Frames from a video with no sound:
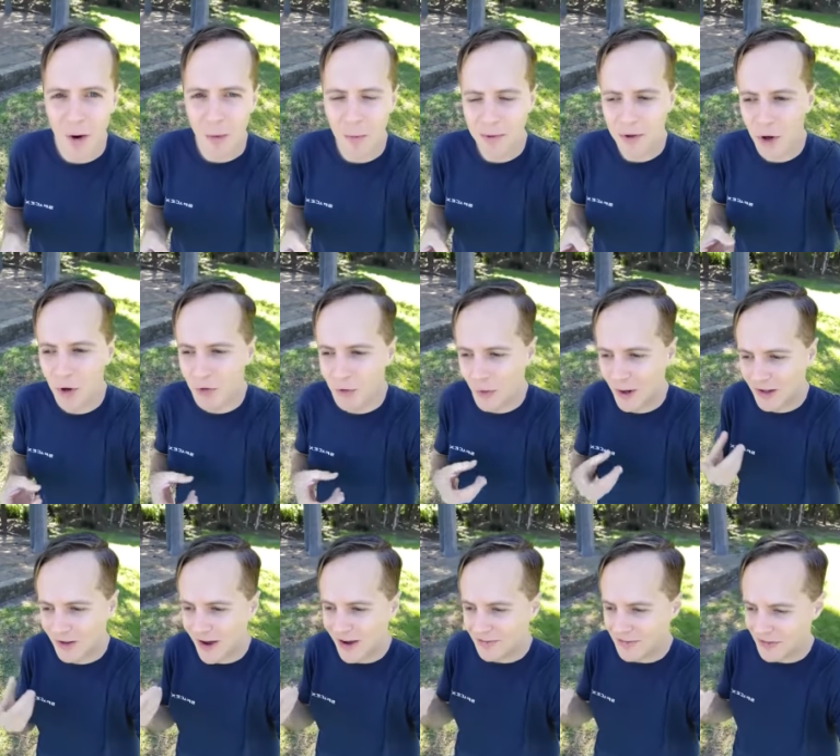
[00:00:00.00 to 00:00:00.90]
when we go through our
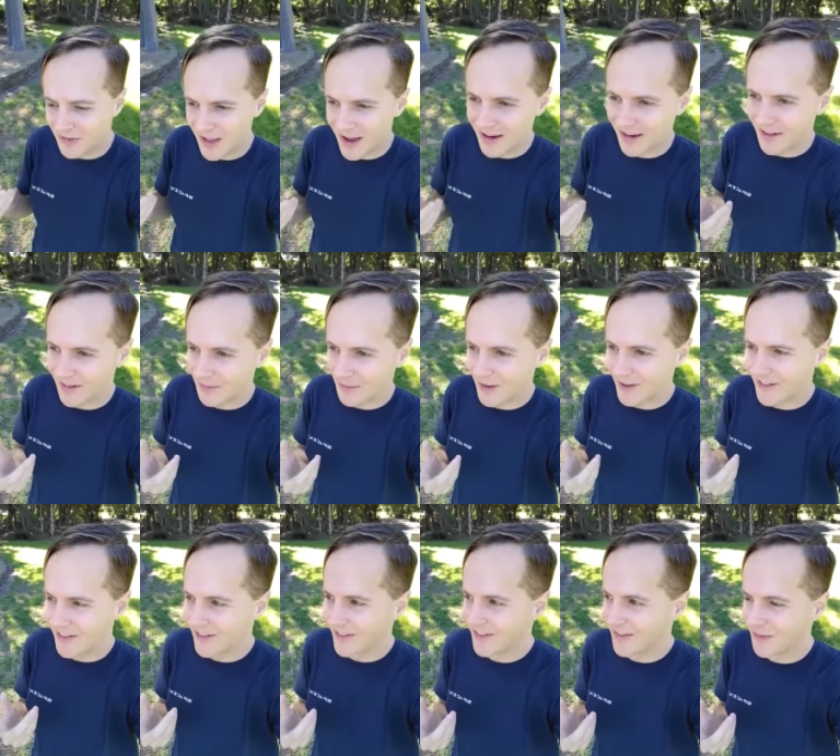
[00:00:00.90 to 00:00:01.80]
lives is that
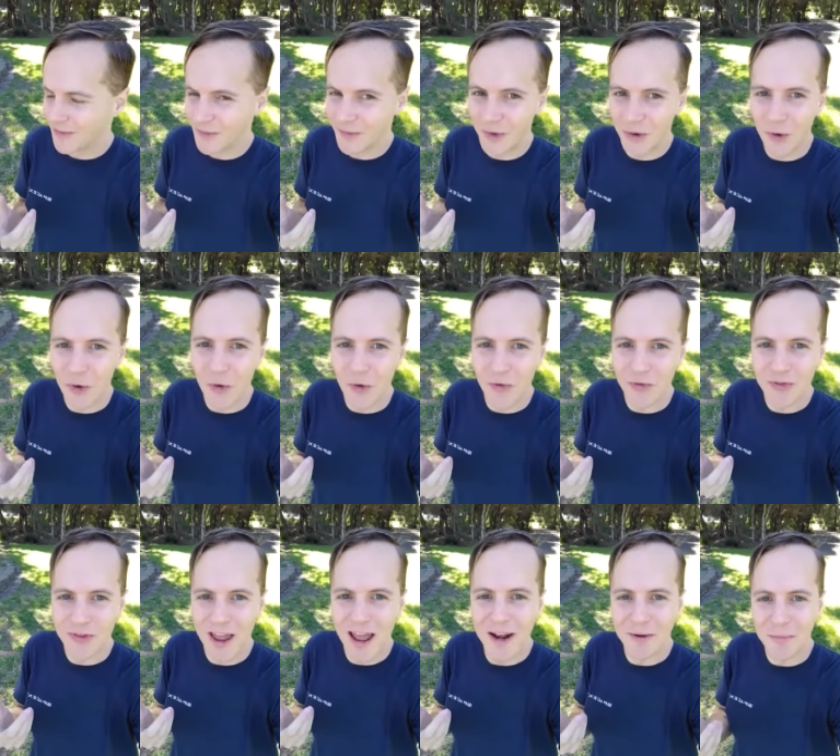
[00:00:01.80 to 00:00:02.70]
it's, we're all
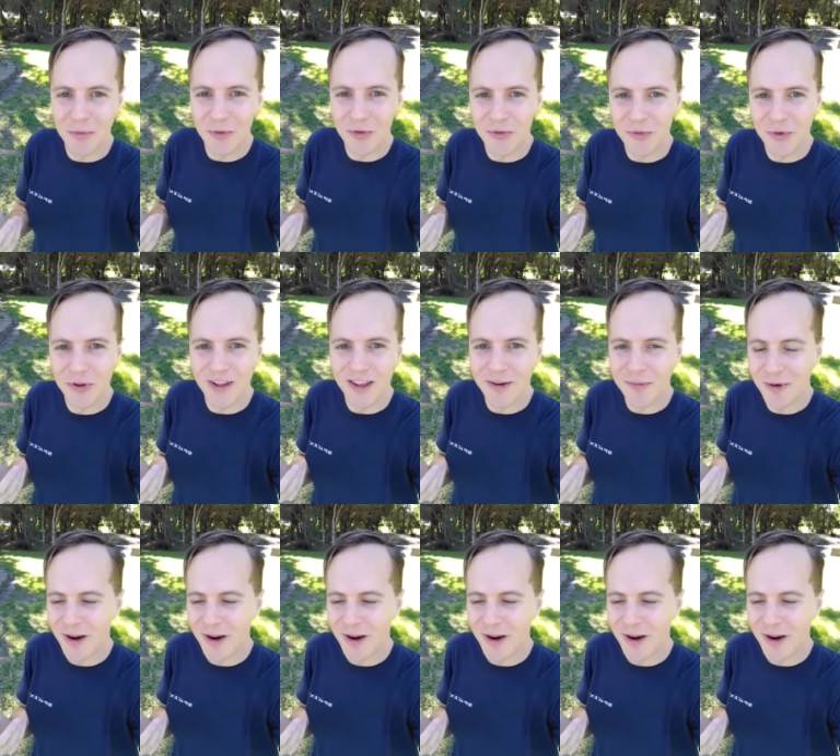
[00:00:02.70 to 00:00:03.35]
animals, really.